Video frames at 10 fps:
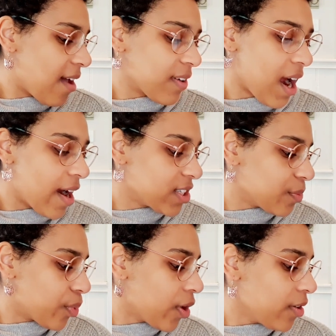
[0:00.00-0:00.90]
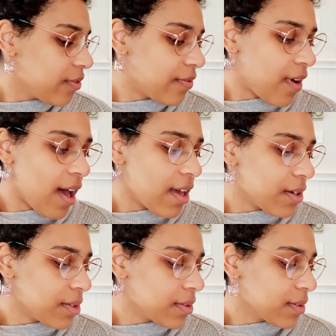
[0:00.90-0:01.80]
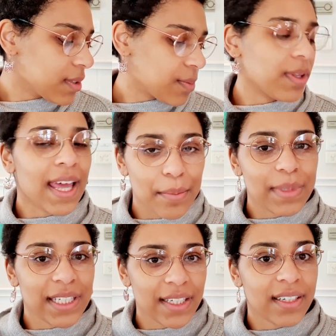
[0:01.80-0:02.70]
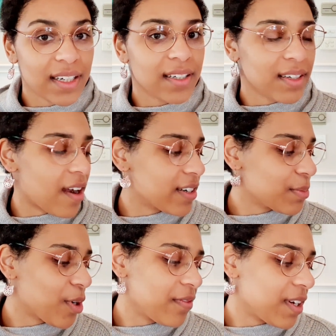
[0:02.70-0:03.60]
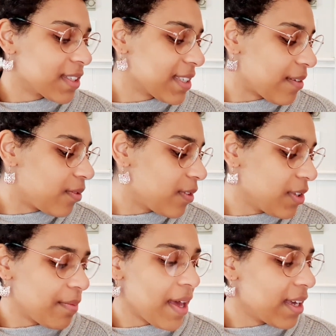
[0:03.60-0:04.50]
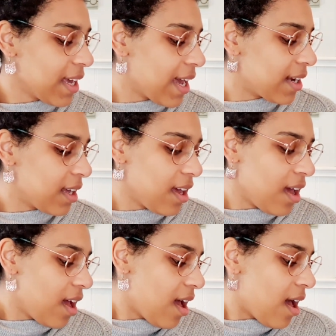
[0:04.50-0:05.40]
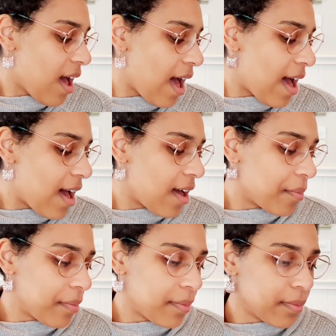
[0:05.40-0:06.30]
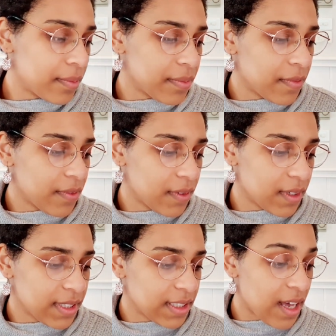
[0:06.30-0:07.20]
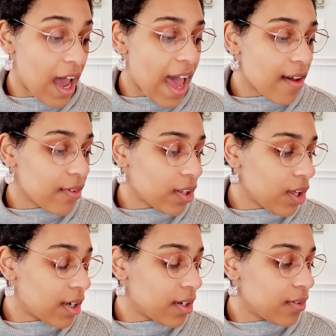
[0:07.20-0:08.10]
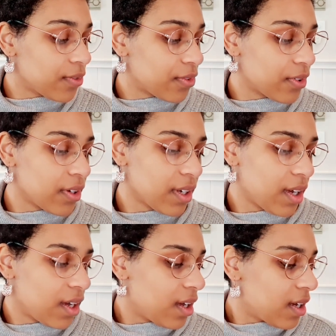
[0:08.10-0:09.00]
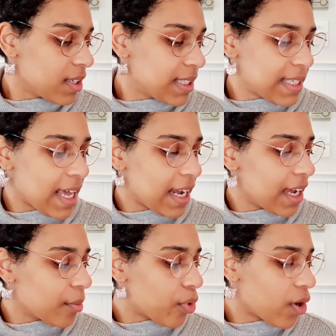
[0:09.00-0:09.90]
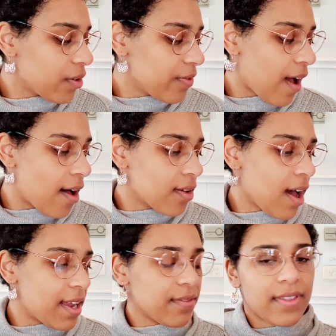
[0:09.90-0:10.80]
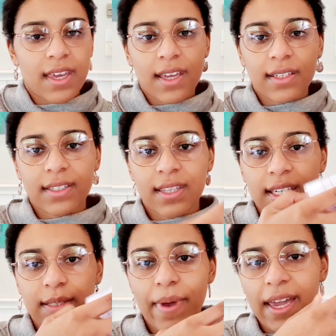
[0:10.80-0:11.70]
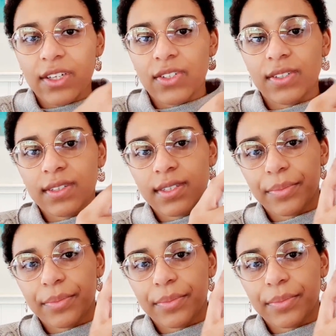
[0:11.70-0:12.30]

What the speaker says: character profiles, well, empty character profiles because I haven't filled them out yet. I have a lot of setting profile kind of things, these pages,